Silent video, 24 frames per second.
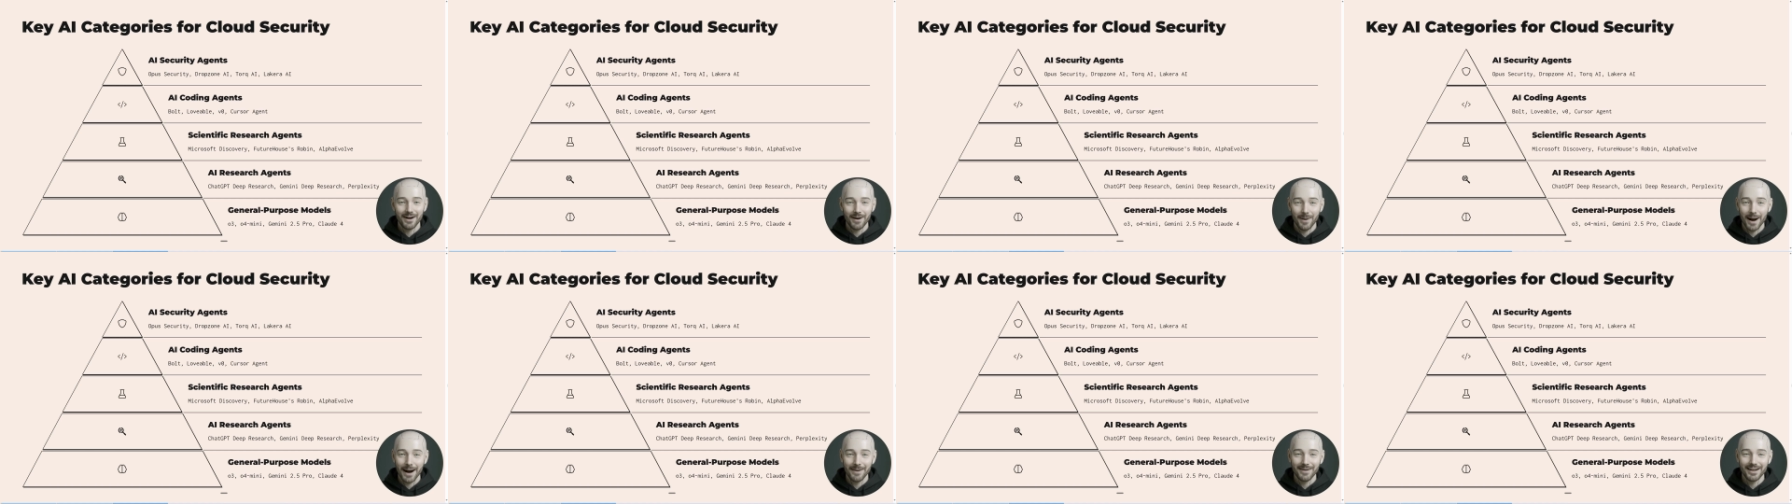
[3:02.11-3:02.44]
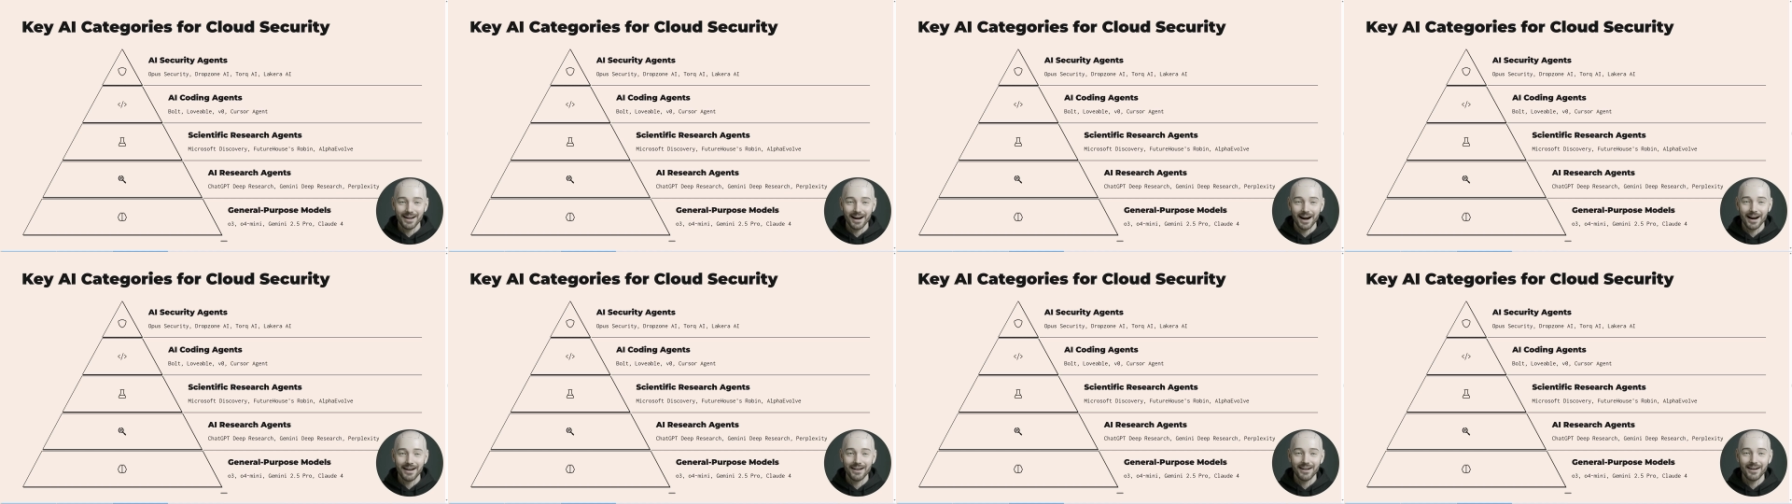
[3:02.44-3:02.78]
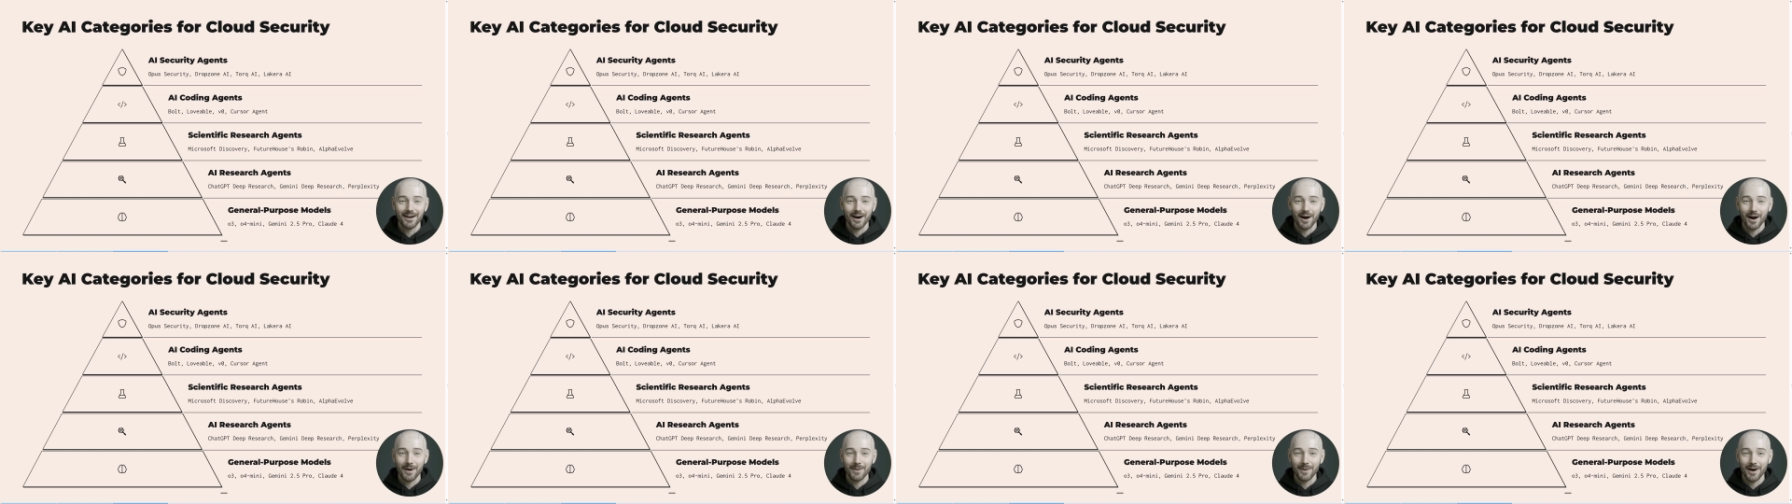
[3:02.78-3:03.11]
websites
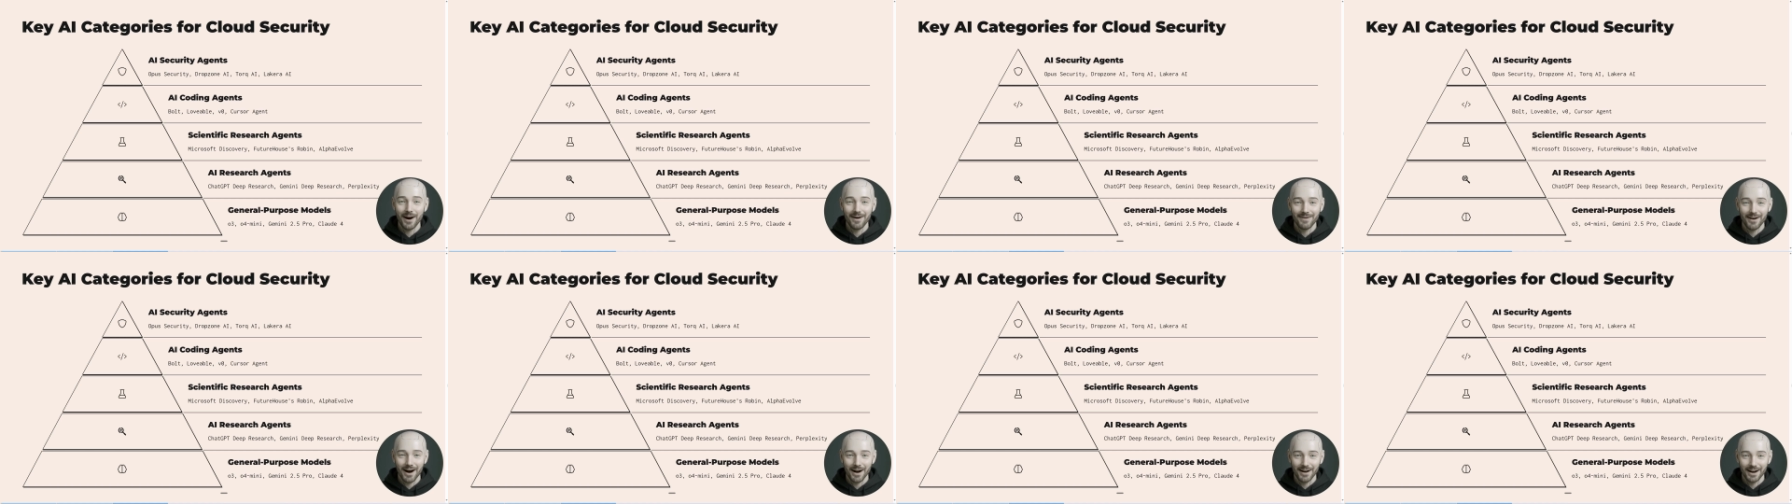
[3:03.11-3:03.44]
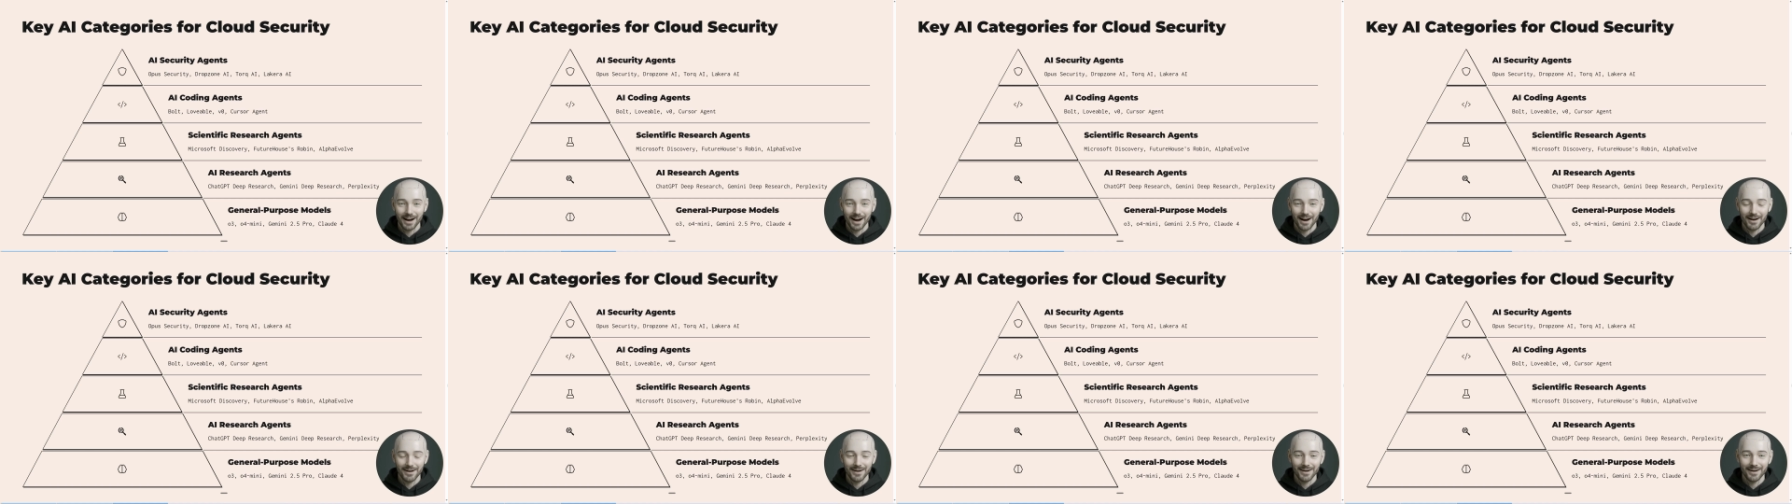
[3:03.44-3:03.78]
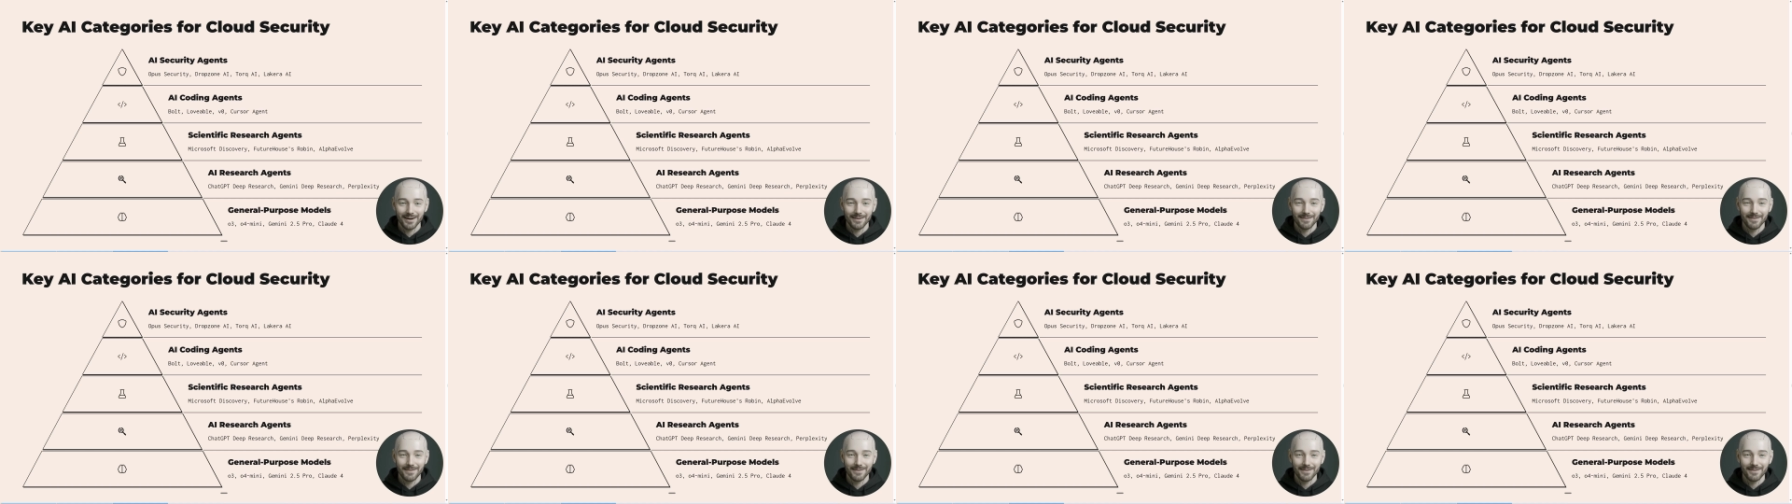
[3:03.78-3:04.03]
or portfolios.